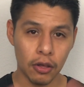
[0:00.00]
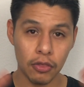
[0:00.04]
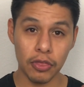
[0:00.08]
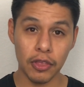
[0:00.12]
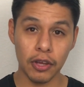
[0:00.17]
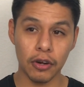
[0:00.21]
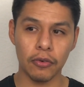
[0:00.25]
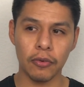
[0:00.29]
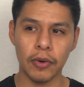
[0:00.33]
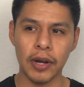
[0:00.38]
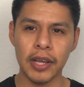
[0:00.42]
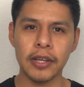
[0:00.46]
on
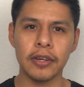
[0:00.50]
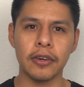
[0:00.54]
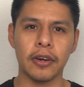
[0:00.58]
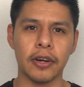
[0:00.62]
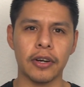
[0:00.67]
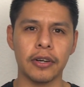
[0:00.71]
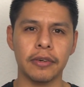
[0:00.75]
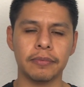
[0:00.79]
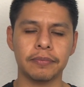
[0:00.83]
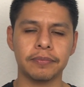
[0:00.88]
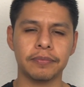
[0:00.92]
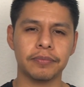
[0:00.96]
their
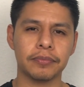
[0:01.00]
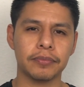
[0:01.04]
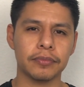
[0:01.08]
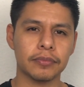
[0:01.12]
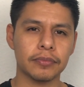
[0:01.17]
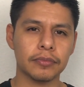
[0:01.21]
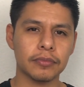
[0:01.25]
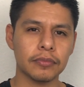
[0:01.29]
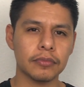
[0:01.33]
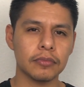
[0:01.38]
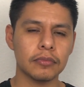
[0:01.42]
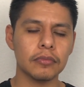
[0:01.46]
radar?
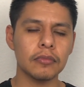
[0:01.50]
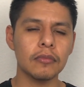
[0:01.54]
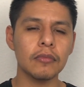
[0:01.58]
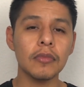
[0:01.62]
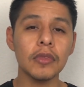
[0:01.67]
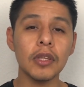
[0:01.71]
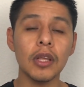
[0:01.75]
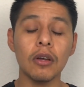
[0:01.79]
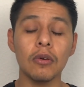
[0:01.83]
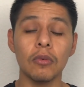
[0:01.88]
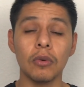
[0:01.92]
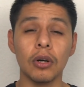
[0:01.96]

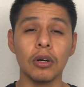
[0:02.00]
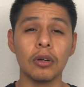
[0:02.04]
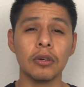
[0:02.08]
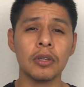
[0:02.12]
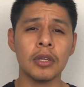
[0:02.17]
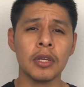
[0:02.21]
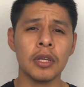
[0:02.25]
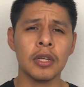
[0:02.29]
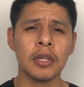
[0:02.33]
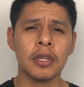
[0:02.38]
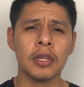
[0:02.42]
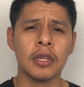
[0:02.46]

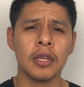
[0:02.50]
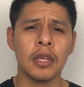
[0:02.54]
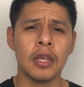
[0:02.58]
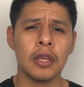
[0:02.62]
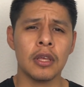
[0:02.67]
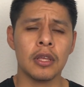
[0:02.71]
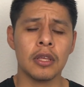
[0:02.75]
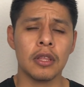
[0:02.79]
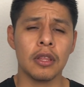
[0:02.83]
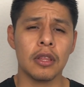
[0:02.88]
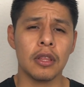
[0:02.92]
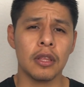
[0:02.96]
Well,
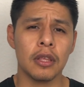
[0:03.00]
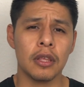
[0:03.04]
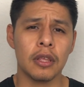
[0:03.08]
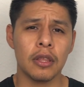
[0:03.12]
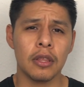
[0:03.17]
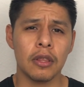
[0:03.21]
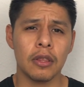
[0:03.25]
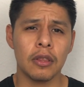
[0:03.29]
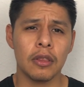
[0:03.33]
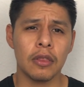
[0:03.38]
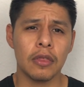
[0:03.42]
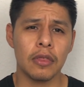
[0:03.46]

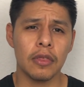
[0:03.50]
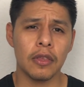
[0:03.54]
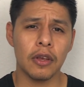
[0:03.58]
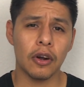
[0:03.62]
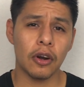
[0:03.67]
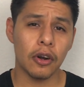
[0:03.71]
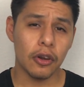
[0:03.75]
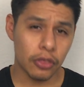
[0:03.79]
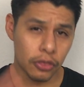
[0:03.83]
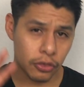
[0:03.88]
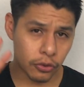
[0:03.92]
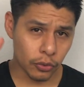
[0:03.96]
there
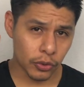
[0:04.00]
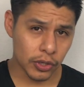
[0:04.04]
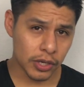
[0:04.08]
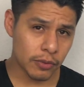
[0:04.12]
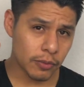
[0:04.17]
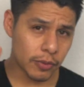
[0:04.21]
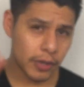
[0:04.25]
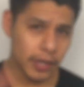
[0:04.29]
are 3